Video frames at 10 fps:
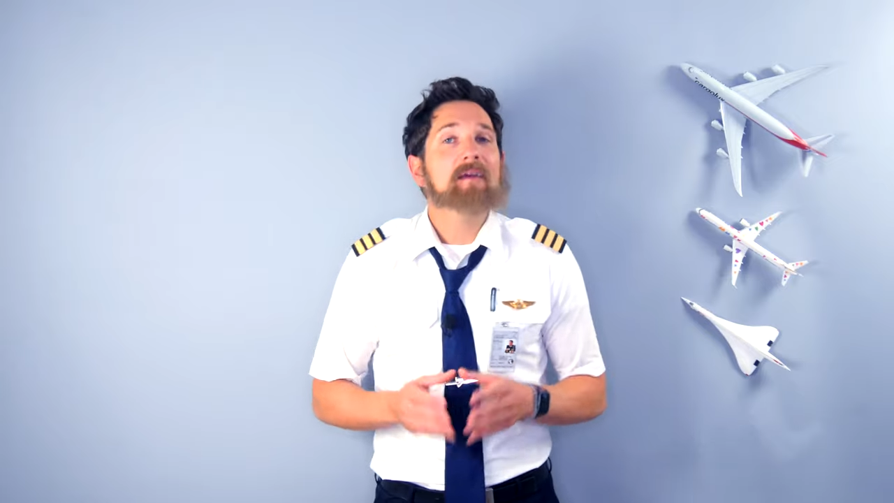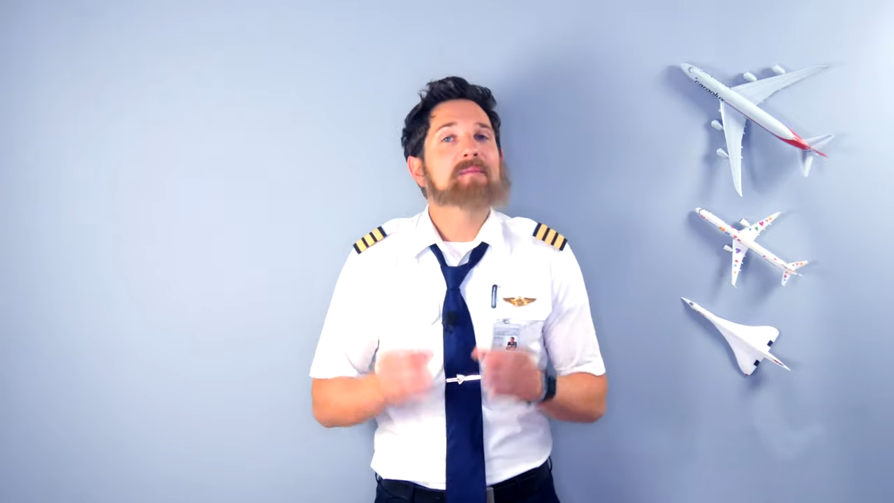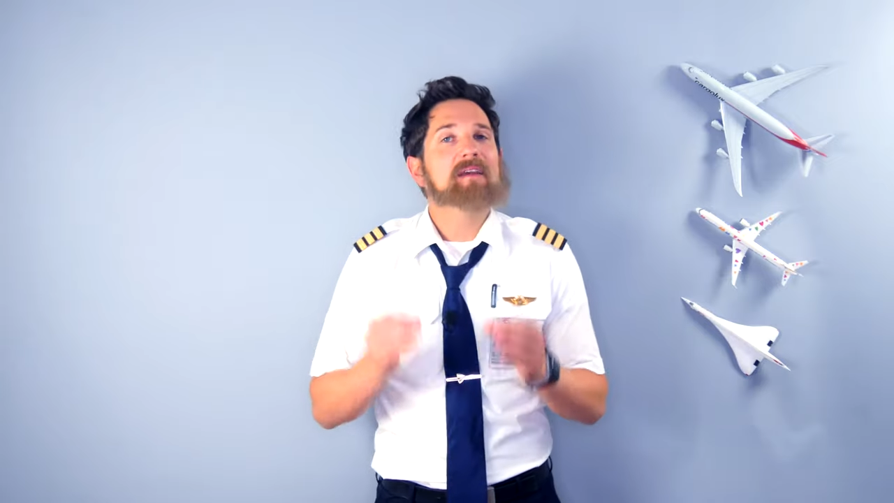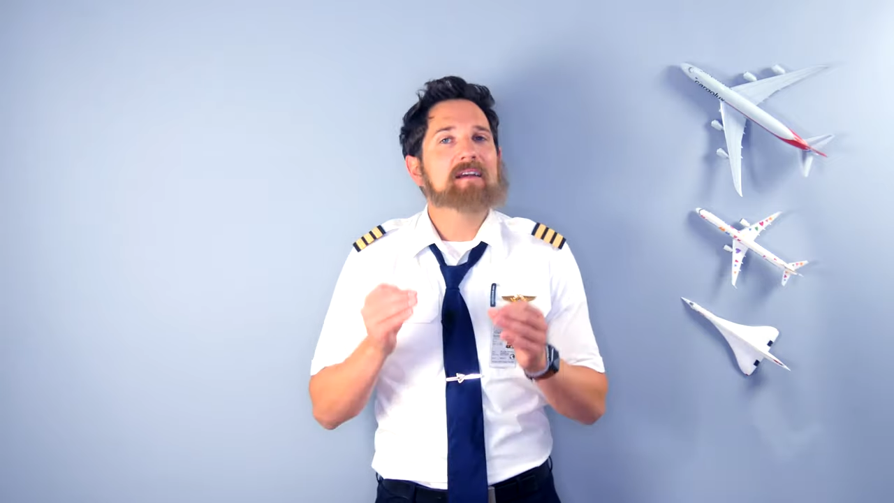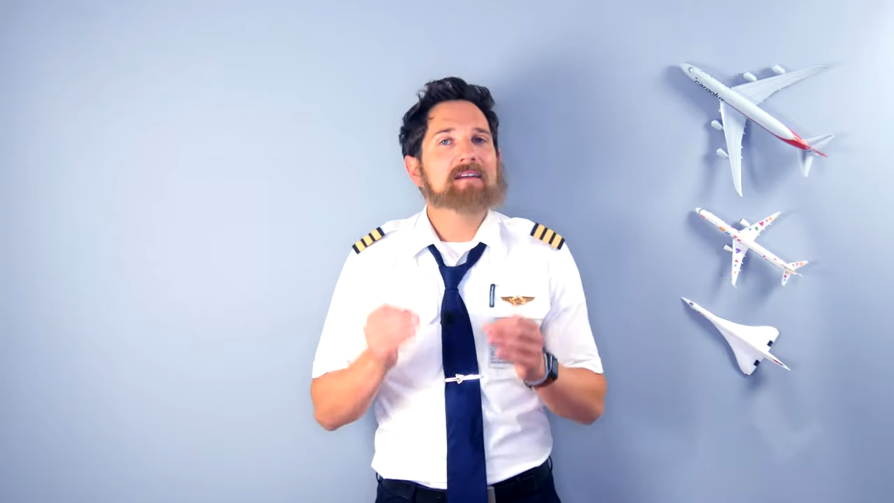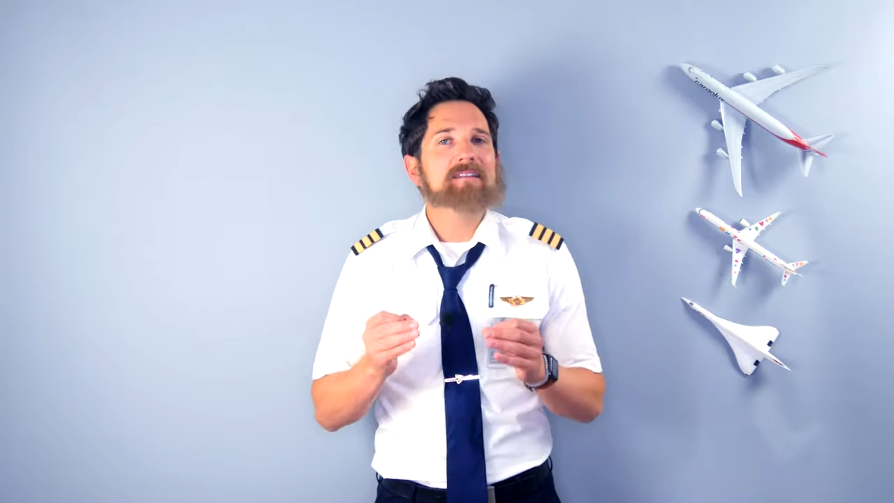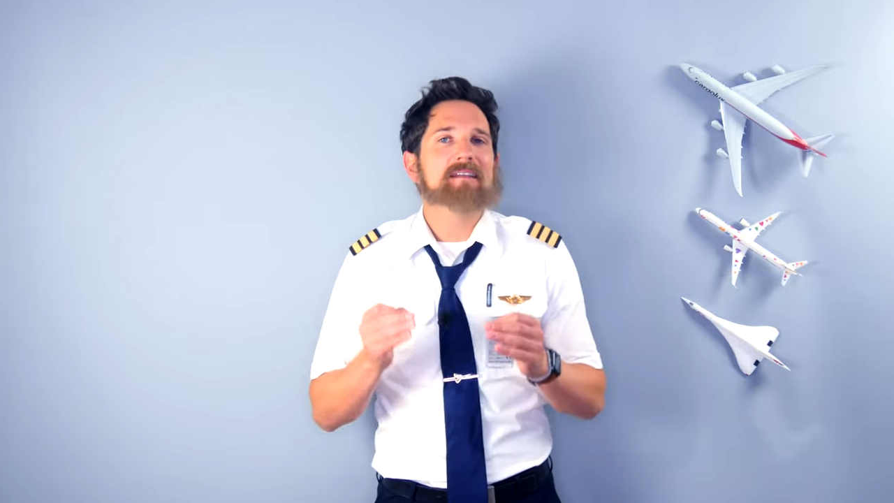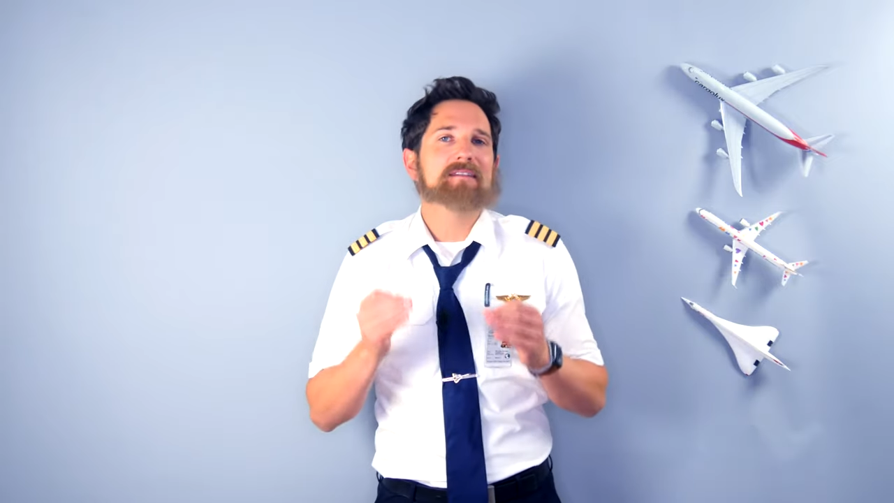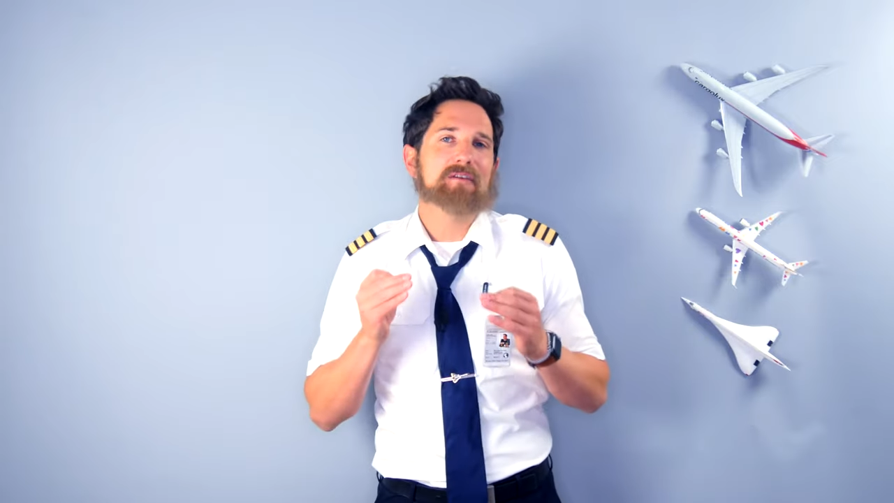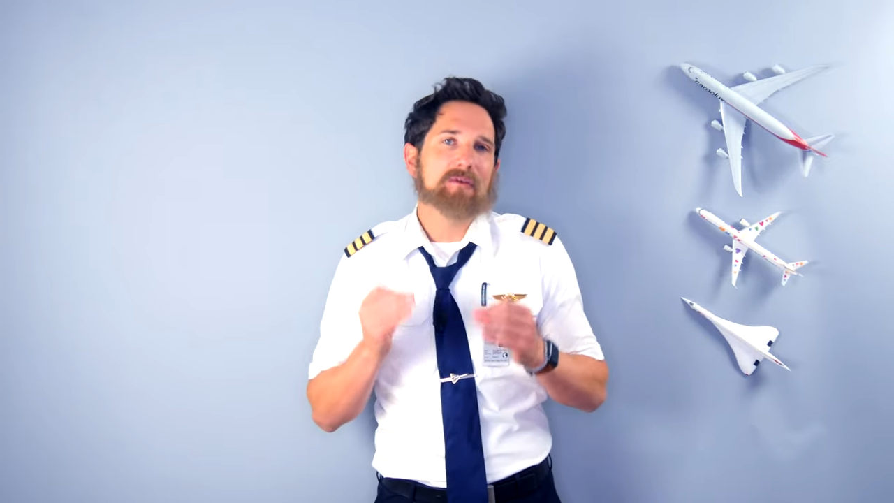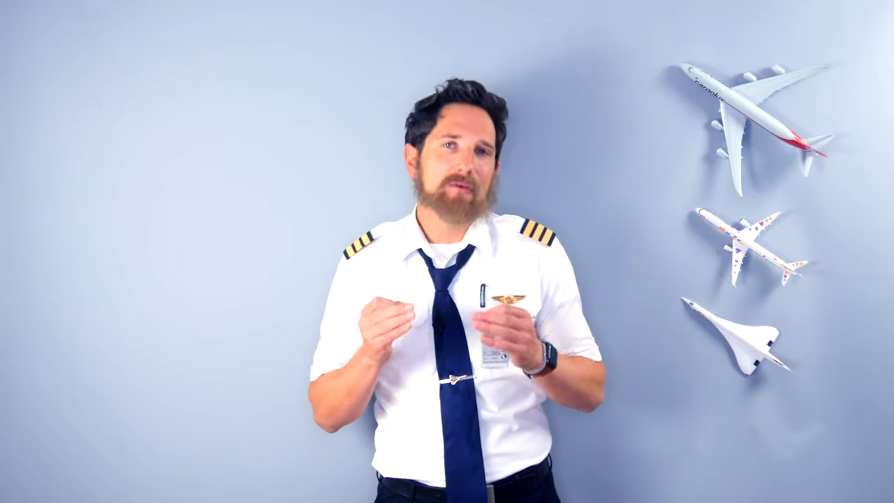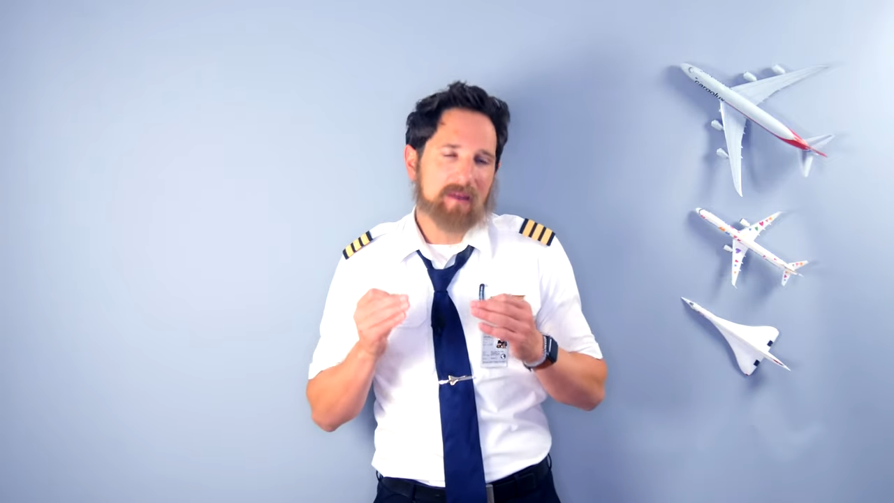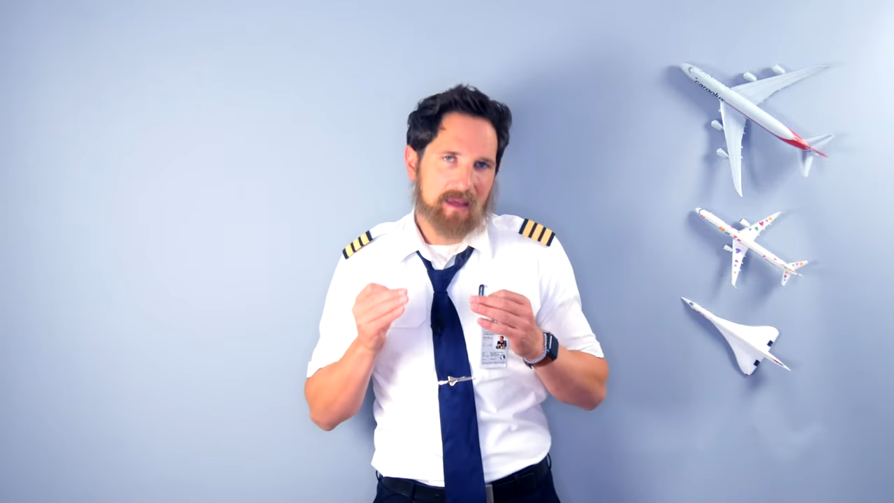because it's all